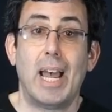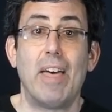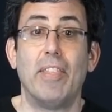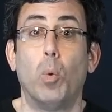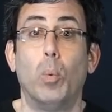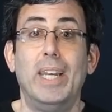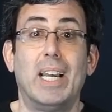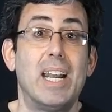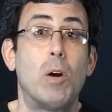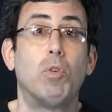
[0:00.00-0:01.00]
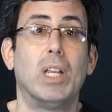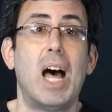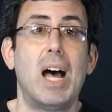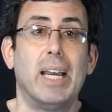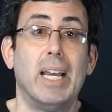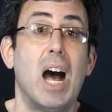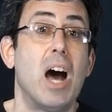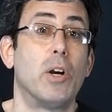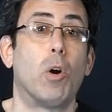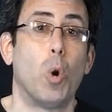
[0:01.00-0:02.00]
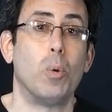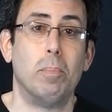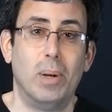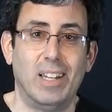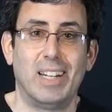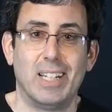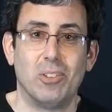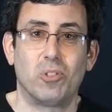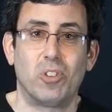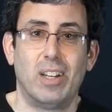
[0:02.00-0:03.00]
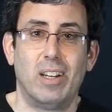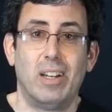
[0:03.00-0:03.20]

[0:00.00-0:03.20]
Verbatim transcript: and that we cannot rely on our own abilities.